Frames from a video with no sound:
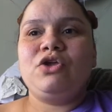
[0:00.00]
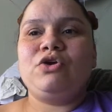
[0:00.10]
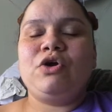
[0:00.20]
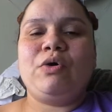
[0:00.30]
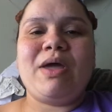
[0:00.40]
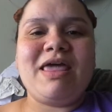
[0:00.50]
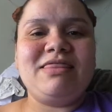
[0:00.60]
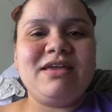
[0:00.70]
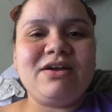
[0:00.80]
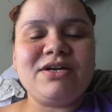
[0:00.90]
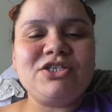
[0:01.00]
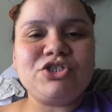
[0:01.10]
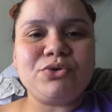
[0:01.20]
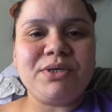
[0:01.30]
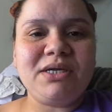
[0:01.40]
you know, and they're
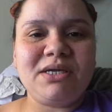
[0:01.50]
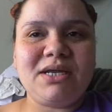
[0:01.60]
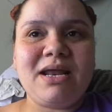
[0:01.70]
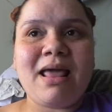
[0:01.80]
enjoying it.